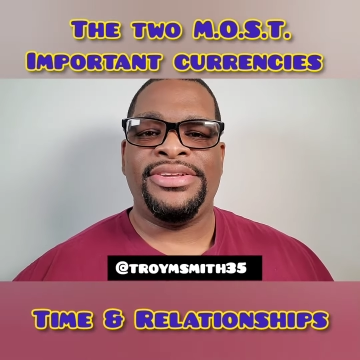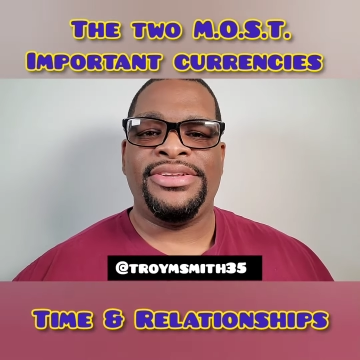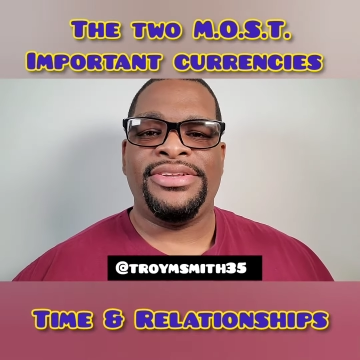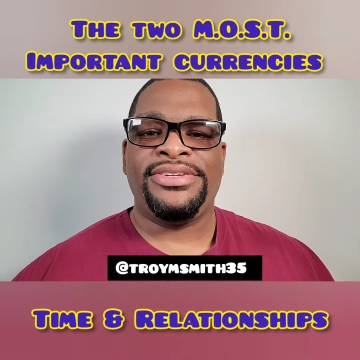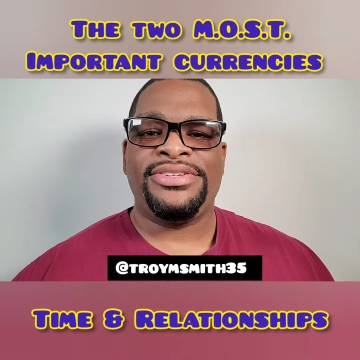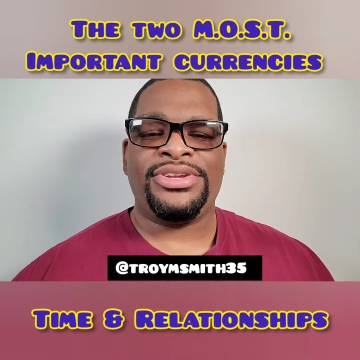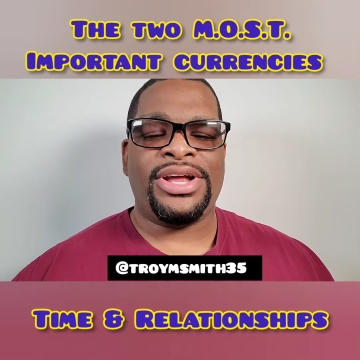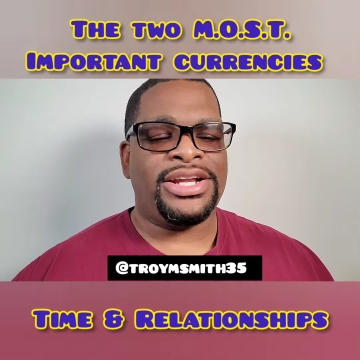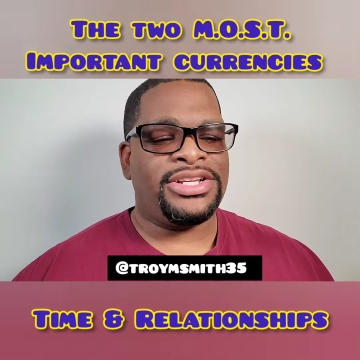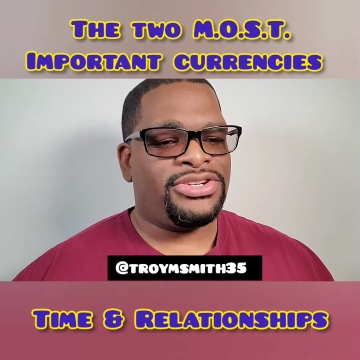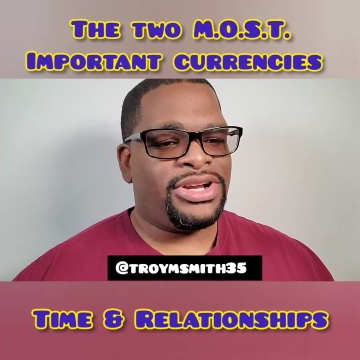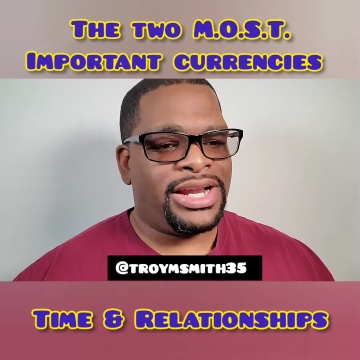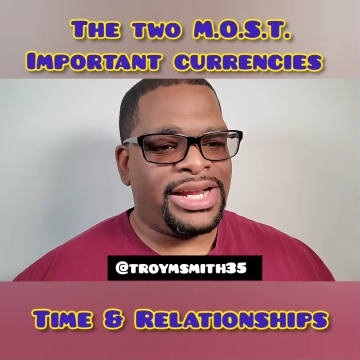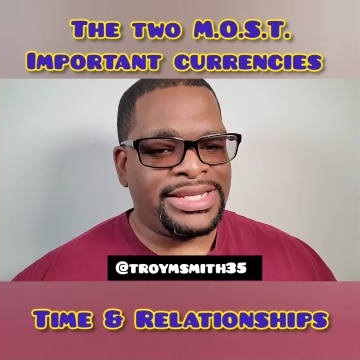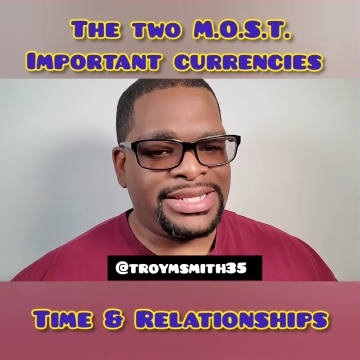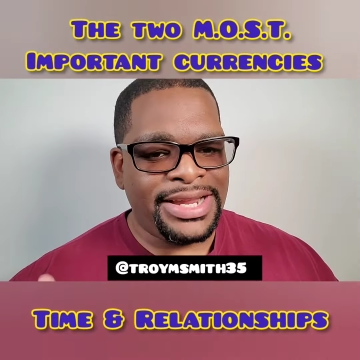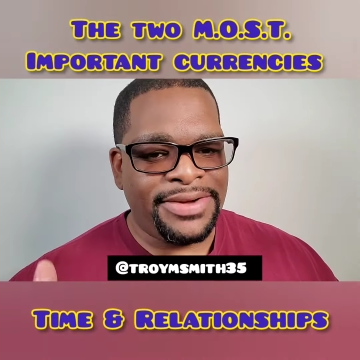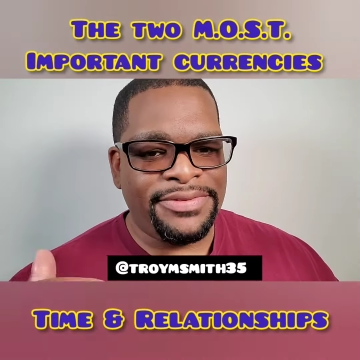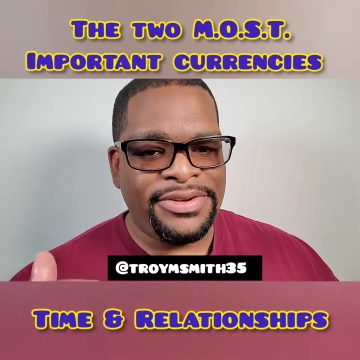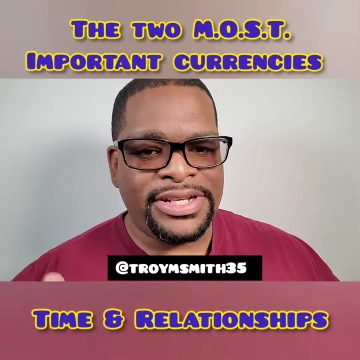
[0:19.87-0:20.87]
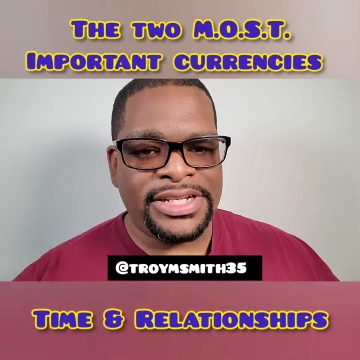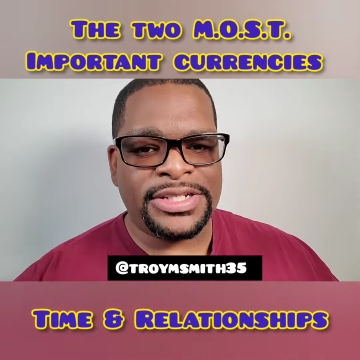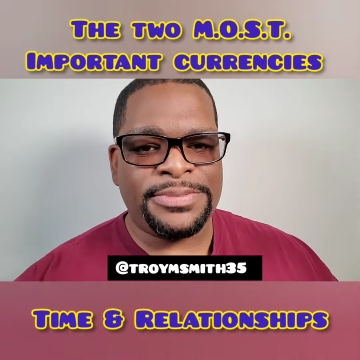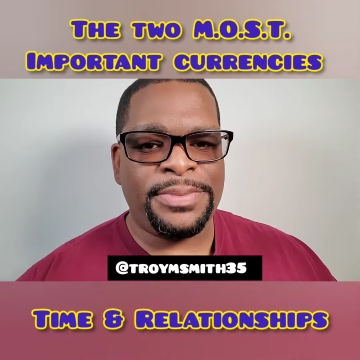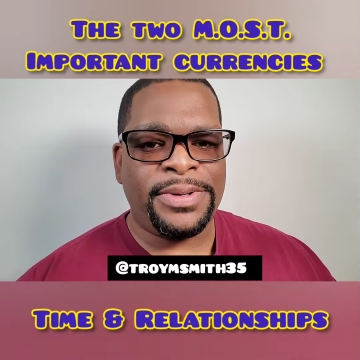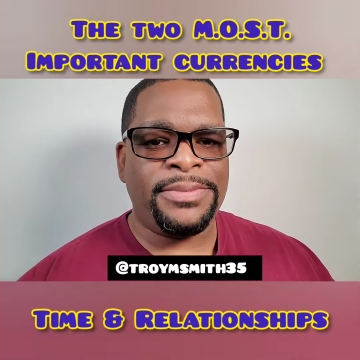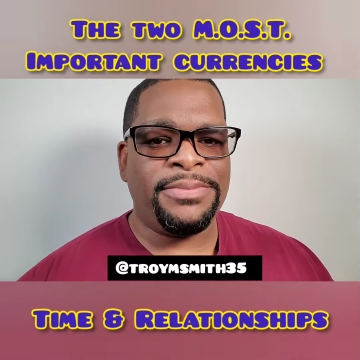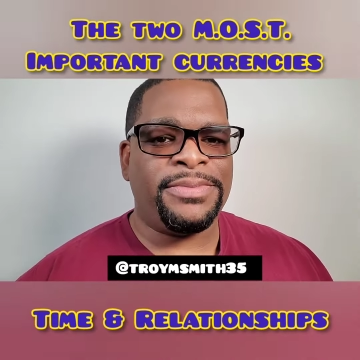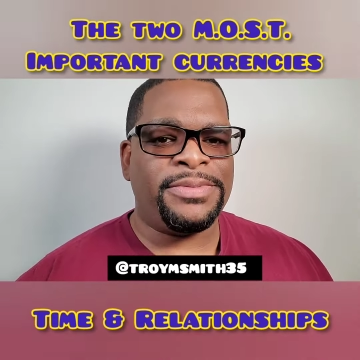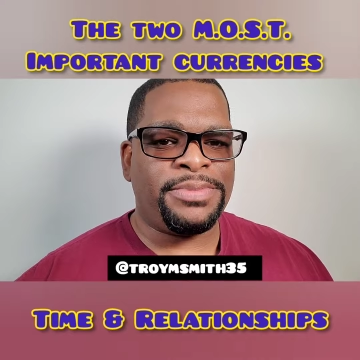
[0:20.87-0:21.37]
So I try to definitely
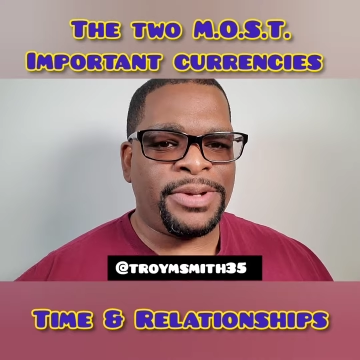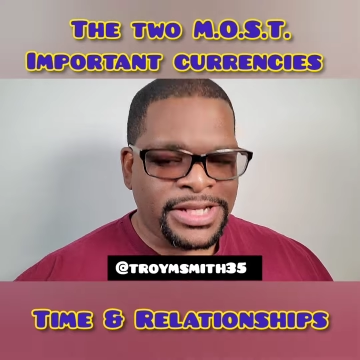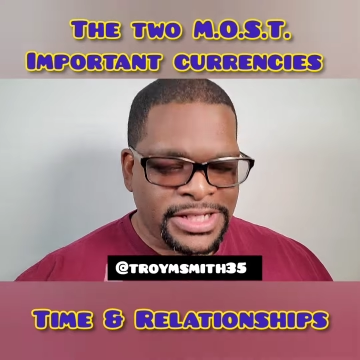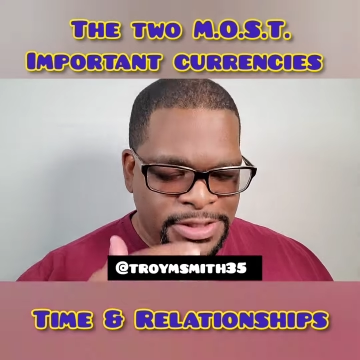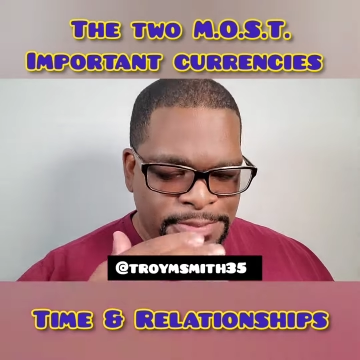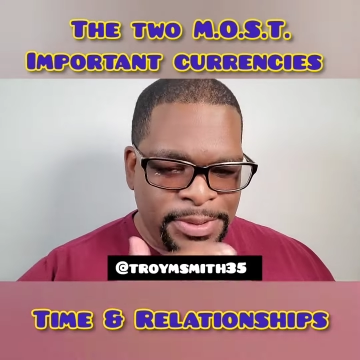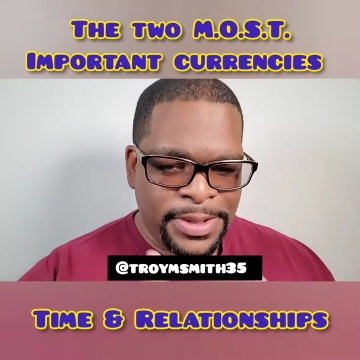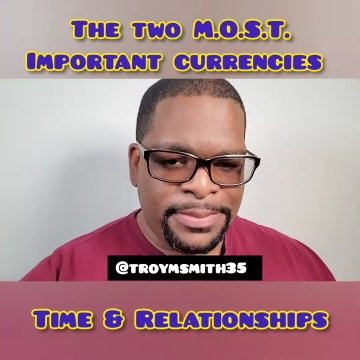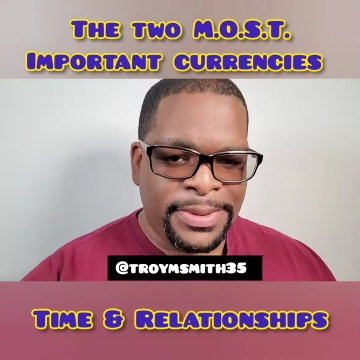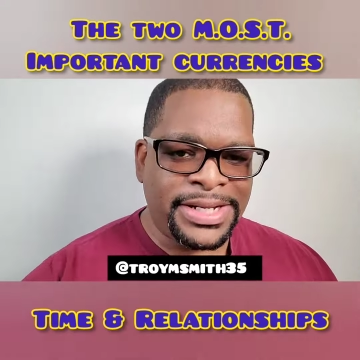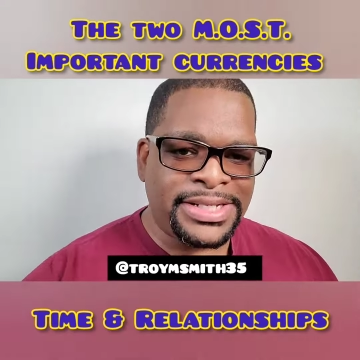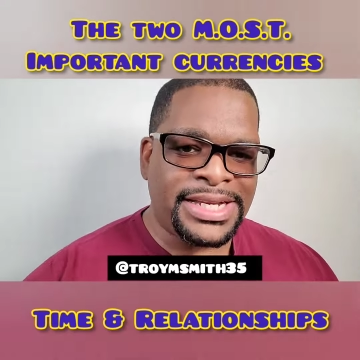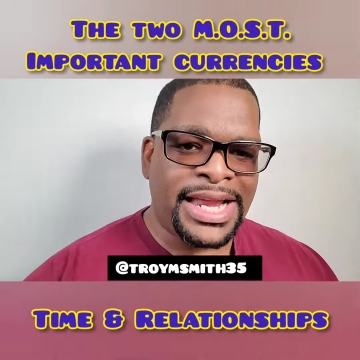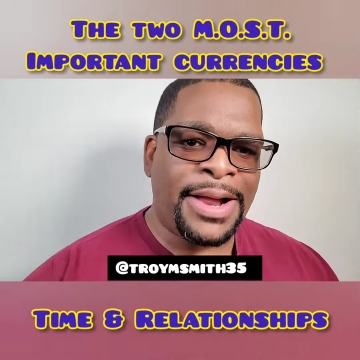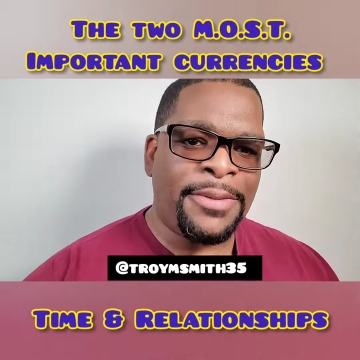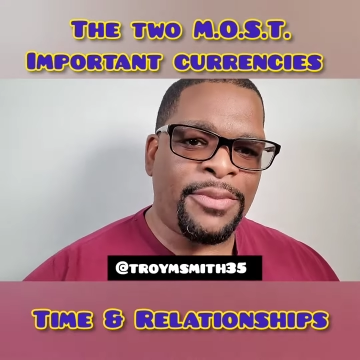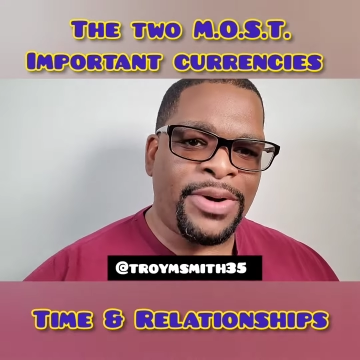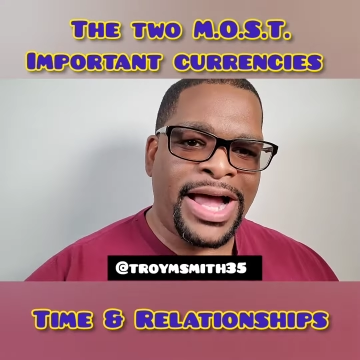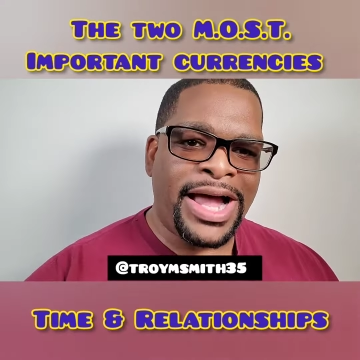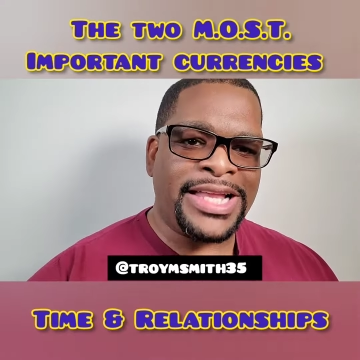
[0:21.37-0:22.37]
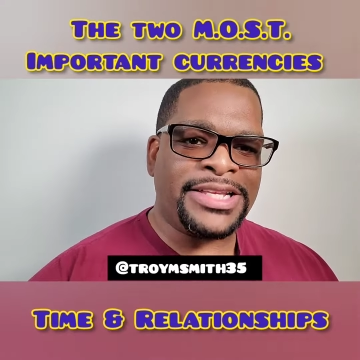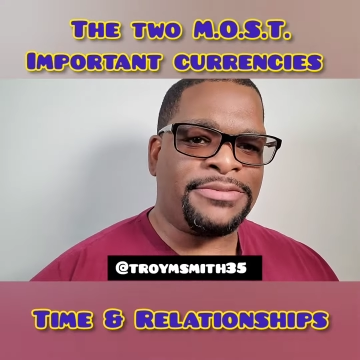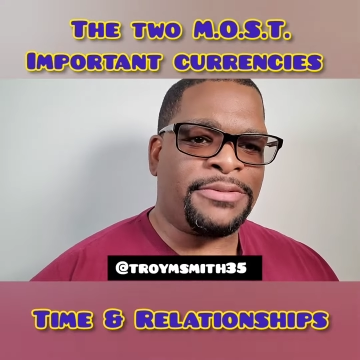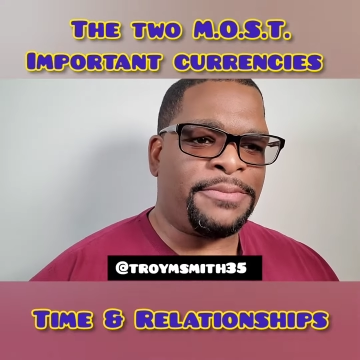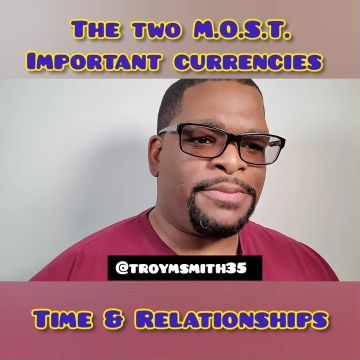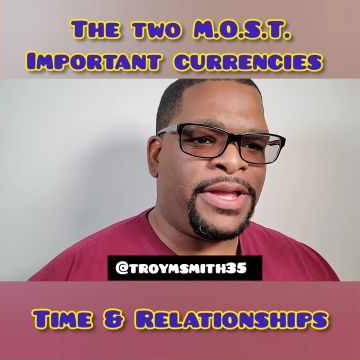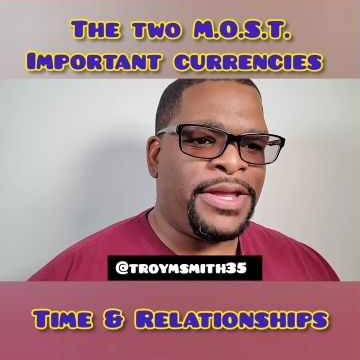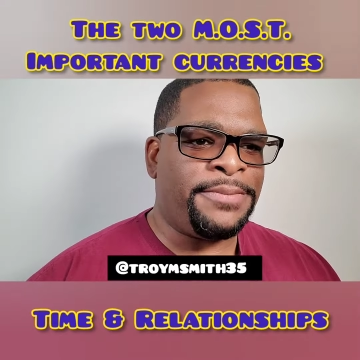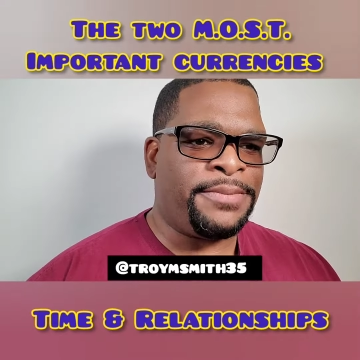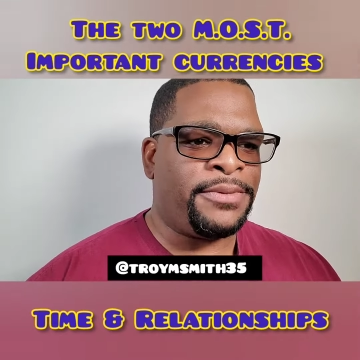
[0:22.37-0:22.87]
spend spend my time wisely
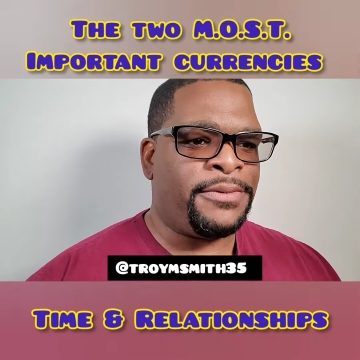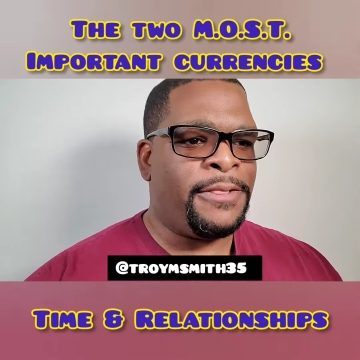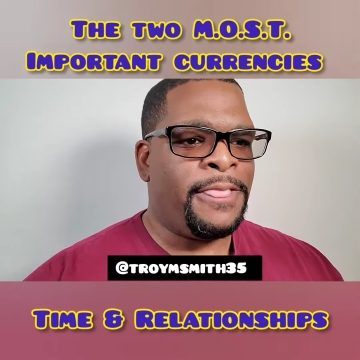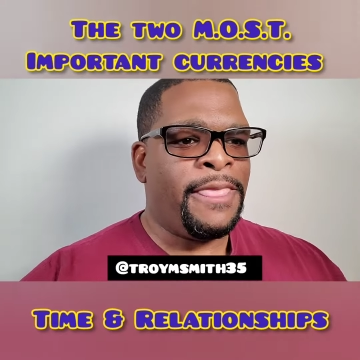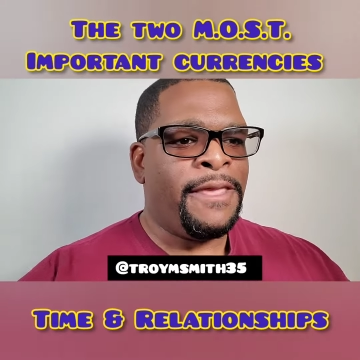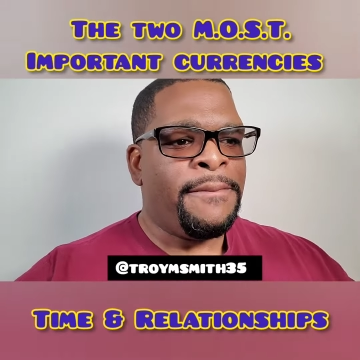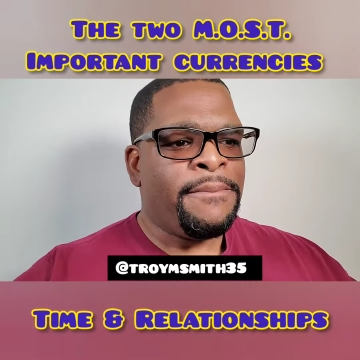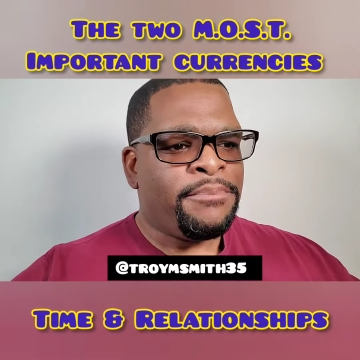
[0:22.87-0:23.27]
with people